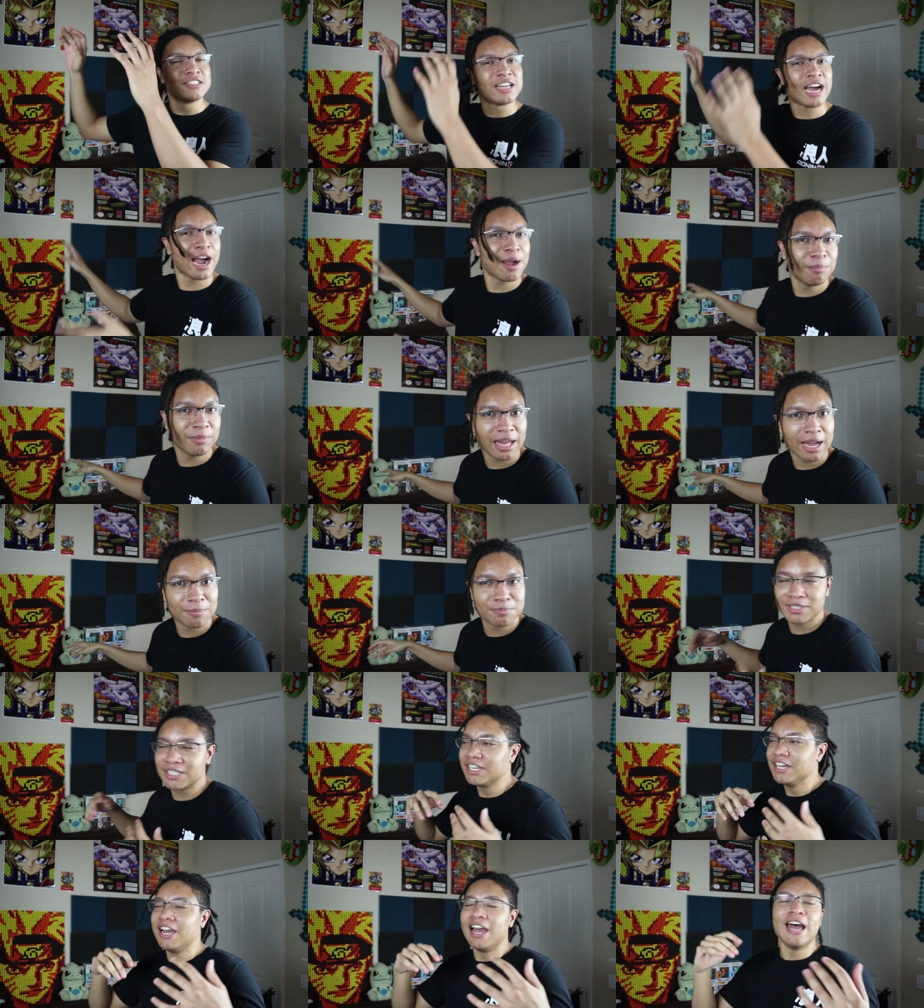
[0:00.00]
time
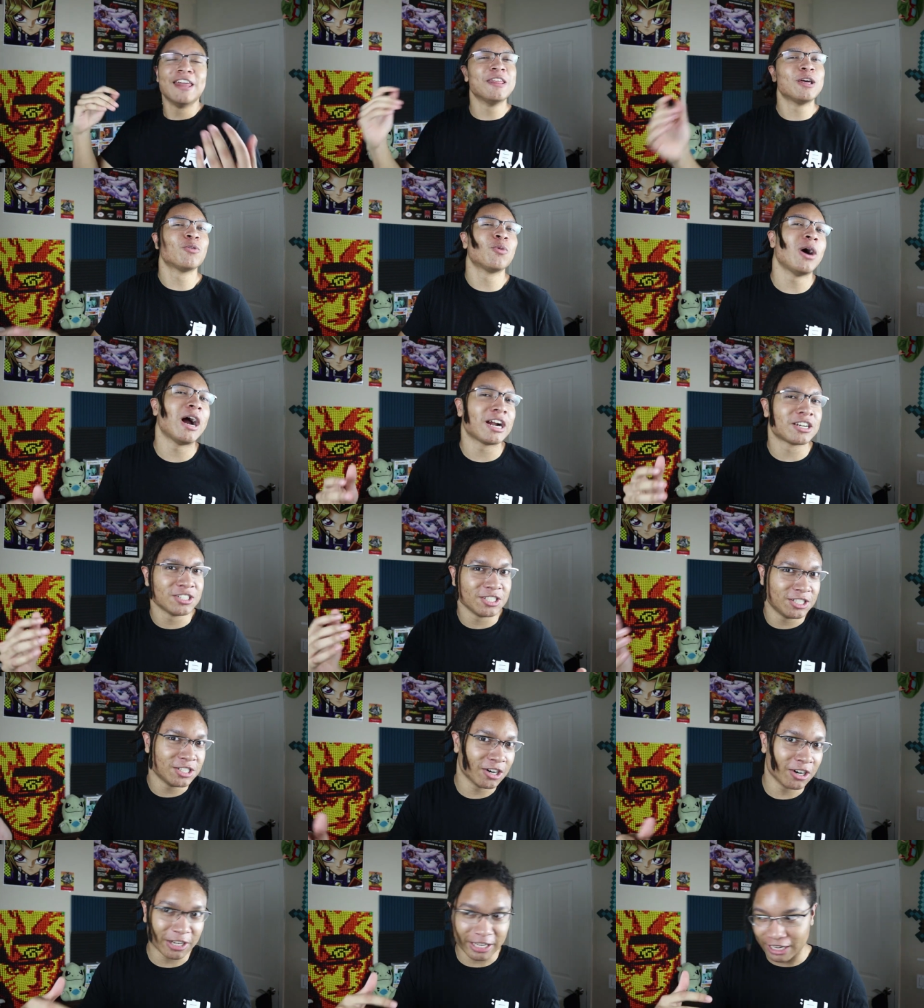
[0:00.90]
lapse, and then we'll actually
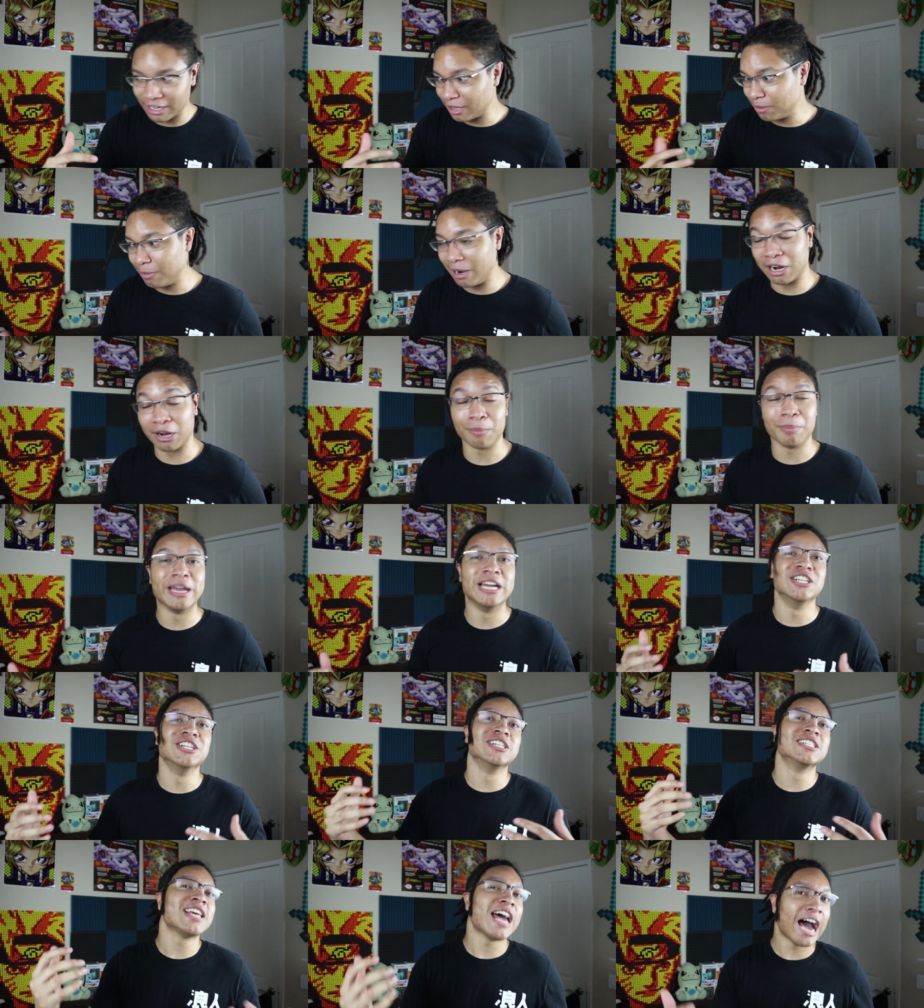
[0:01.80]
start getting the manga
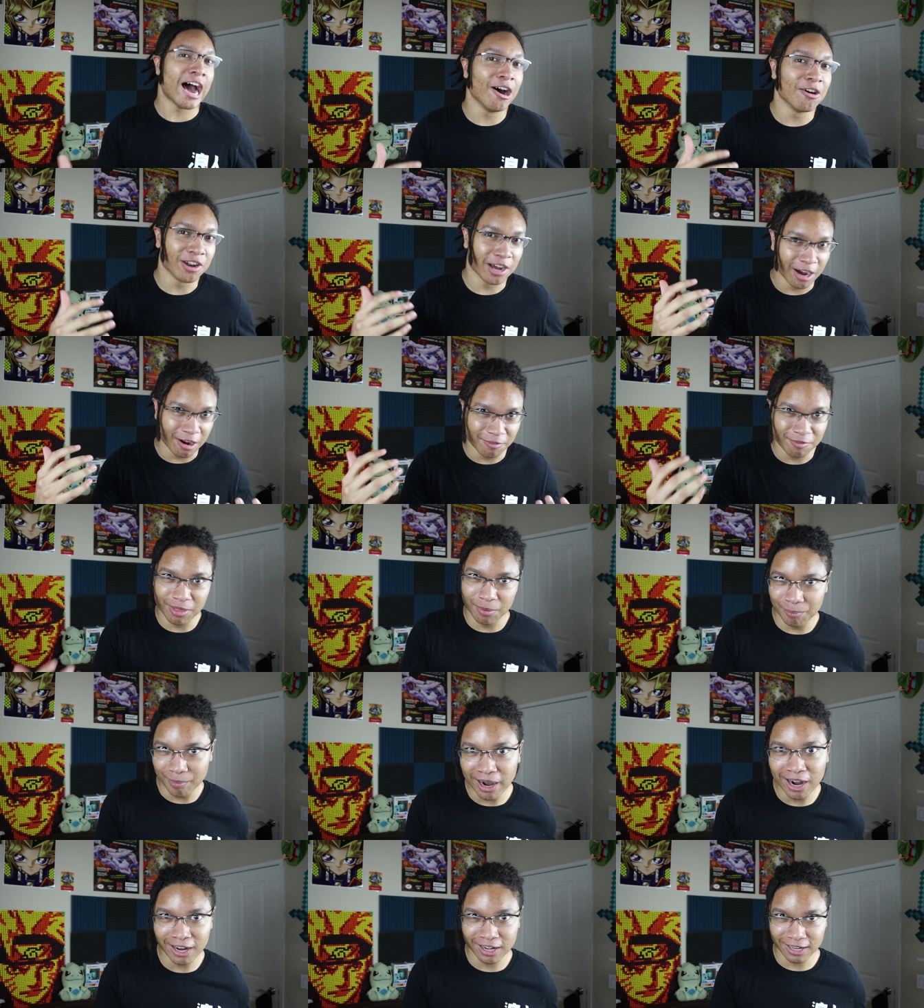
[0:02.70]
pages out of the
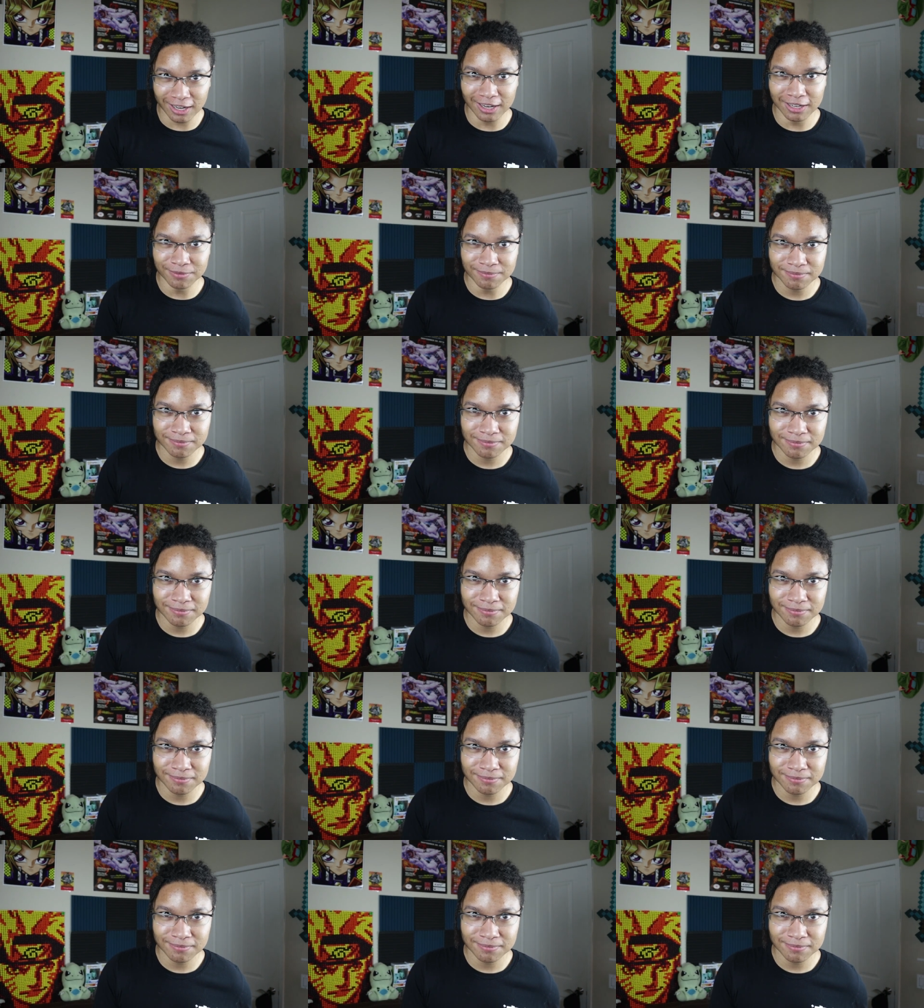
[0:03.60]
manga.